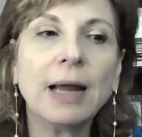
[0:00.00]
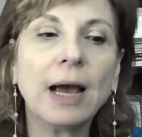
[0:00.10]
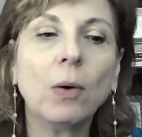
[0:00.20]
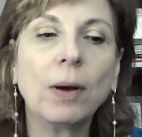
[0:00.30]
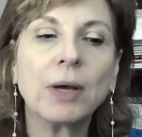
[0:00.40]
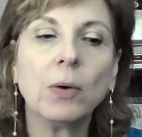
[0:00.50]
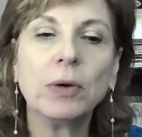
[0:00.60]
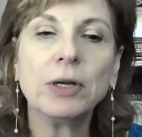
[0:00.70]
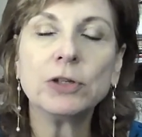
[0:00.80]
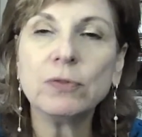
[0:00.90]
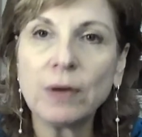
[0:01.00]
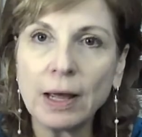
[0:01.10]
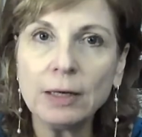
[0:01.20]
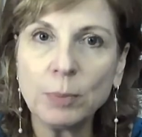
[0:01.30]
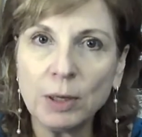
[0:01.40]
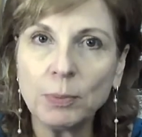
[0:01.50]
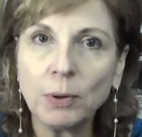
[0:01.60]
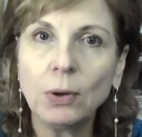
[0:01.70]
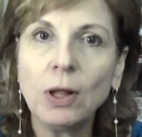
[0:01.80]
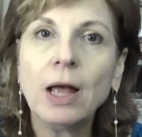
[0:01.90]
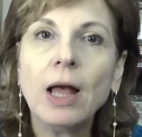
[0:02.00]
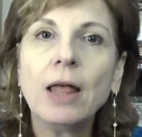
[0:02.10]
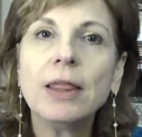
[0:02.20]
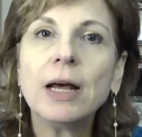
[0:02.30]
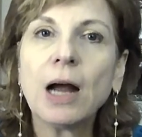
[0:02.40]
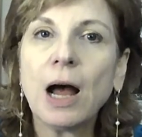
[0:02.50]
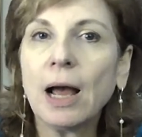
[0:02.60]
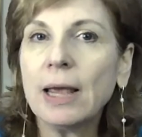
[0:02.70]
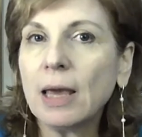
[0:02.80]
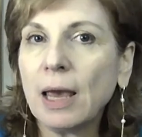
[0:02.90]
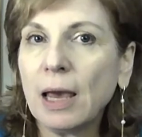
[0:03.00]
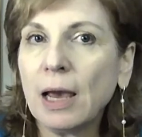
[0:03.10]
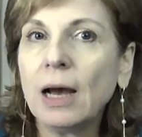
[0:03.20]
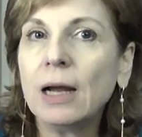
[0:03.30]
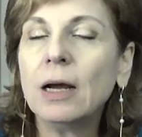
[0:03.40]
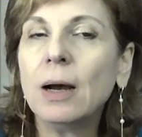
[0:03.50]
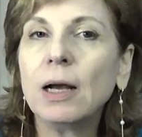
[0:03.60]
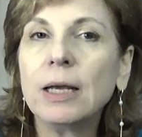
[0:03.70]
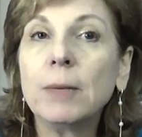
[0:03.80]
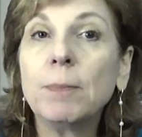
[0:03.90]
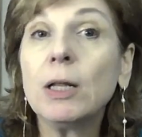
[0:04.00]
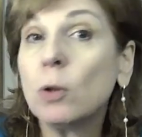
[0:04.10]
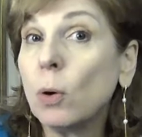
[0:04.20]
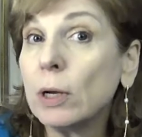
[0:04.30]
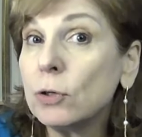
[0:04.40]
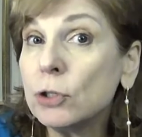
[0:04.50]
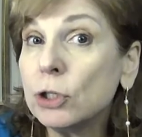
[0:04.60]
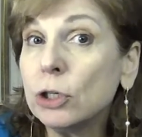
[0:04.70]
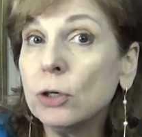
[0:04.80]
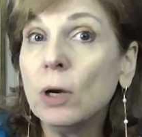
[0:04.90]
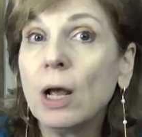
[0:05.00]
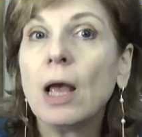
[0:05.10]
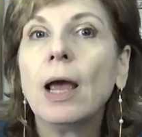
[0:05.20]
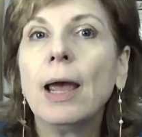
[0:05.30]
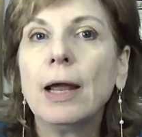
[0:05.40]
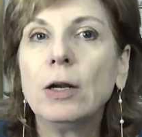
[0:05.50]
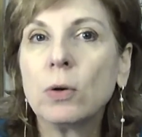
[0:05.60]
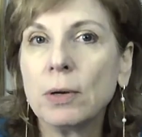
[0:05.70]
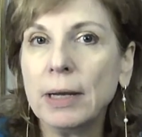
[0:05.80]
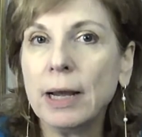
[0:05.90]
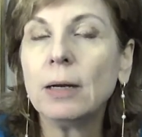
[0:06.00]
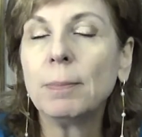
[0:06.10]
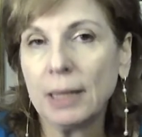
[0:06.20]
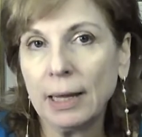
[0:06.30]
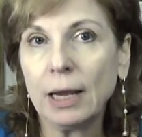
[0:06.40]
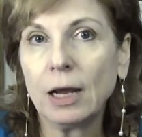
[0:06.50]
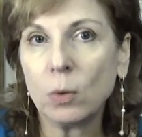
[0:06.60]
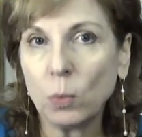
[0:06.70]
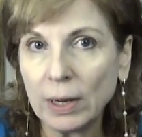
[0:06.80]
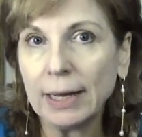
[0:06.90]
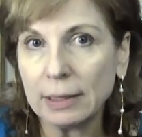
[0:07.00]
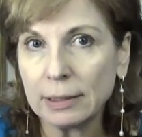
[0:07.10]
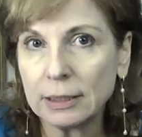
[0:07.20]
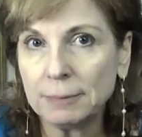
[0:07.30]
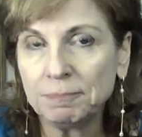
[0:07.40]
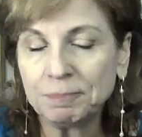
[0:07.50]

Now I'm going to find people that I can be loyal to and create a plan with.